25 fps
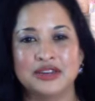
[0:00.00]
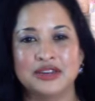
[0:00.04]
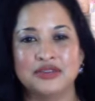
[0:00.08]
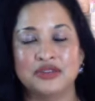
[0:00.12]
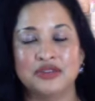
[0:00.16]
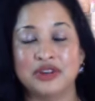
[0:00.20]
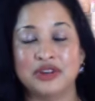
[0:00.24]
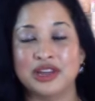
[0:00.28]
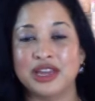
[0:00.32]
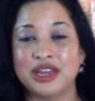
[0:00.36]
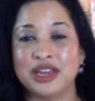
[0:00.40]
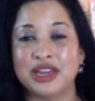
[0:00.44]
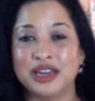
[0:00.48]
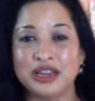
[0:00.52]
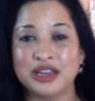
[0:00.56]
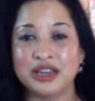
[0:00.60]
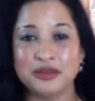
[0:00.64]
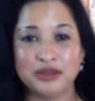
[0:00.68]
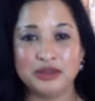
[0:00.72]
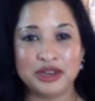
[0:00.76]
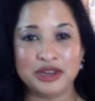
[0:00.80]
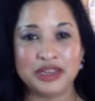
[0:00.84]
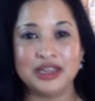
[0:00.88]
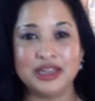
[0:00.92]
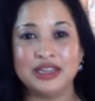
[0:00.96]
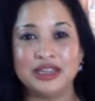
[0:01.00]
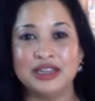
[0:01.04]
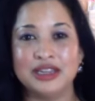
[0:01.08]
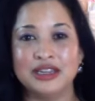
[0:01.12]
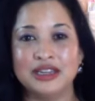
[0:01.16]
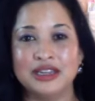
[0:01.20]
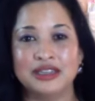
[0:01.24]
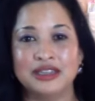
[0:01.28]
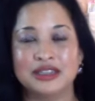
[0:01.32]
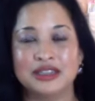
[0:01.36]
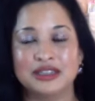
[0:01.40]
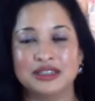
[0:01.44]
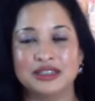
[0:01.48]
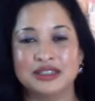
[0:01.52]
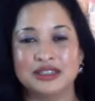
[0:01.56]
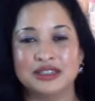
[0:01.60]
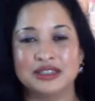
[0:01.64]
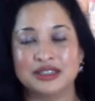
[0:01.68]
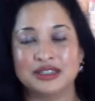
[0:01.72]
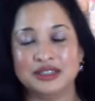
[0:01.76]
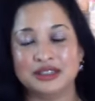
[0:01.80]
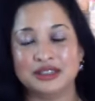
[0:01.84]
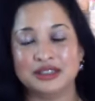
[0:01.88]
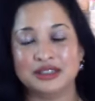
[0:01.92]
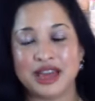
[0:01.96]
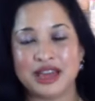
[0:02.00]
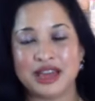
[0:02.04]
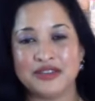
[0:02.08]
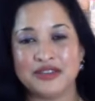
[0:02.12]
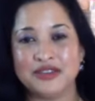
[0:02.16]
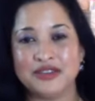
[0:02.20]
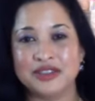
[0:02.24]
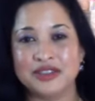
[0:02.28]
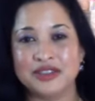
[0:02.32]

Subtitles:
for anybody, because life